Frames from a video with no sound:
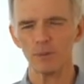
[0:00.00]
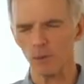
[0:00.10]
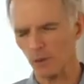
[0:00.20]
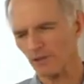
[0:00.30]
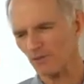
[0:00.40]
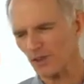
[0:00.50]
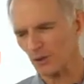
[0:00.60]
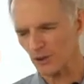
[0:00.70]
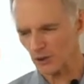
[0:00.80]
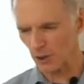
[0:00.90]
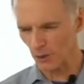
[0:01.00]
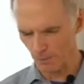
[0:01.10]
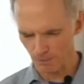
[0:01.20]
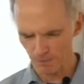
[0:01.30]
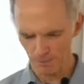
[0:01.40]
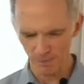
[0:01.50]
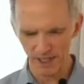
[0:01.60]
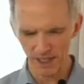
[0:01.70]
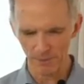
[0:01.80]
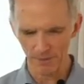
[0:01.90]
People wouldn't feel so
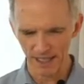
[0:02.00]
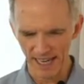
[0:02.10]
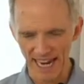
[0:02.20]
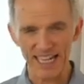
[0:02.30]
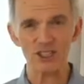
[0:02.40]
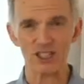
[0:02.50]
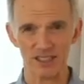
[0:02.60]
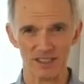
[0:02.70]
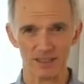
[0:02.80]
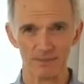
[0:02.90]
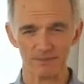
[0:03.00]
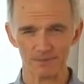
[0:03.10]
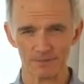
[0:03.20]
um, anxious.